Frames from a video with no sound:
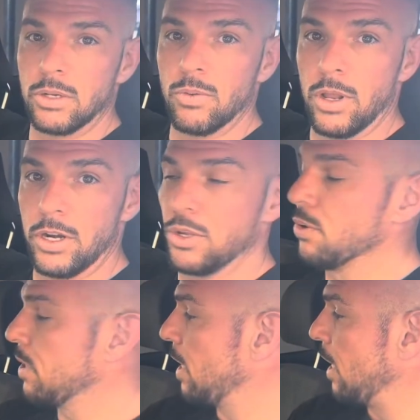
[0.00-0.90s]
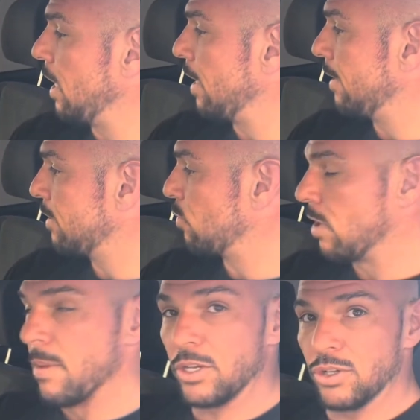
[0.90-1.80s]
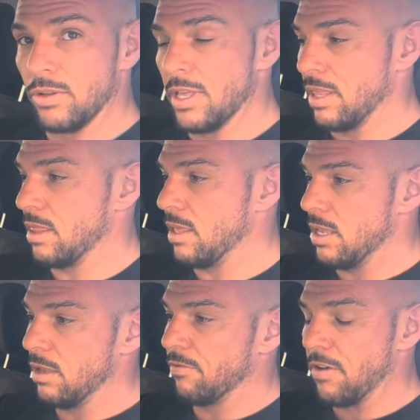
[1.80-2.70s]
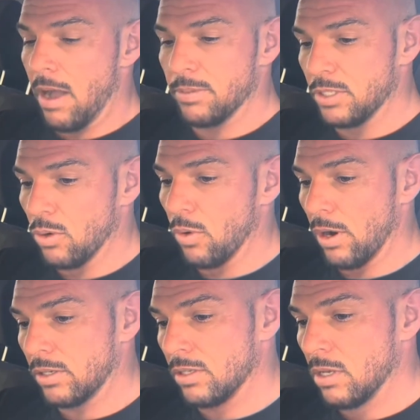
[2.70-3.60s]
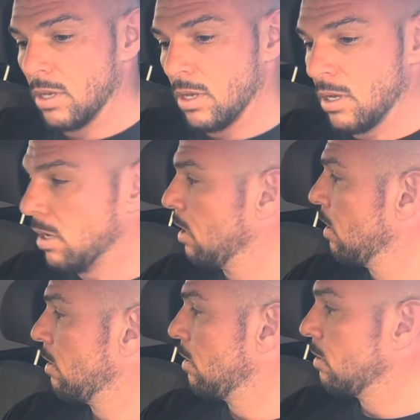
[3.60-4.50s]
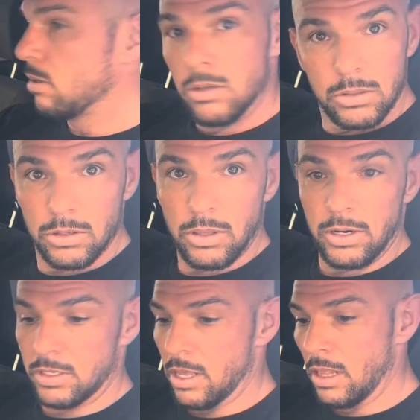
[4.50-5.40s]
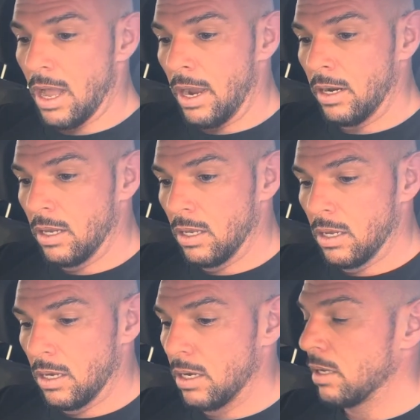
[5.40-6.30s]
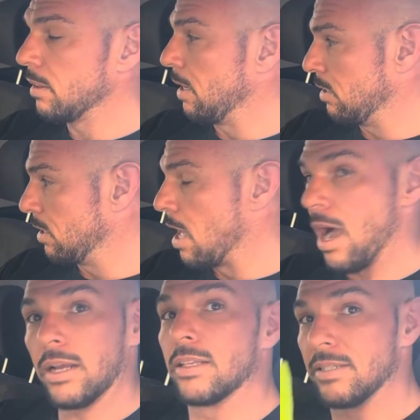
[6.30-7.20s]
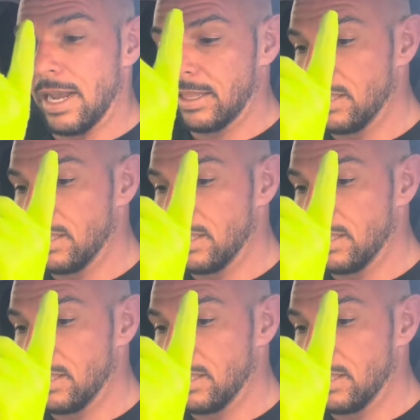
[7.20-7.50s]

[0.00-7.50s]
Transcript: we wanna do is make sure that the fob still works. So there's unlock, there's lock. The second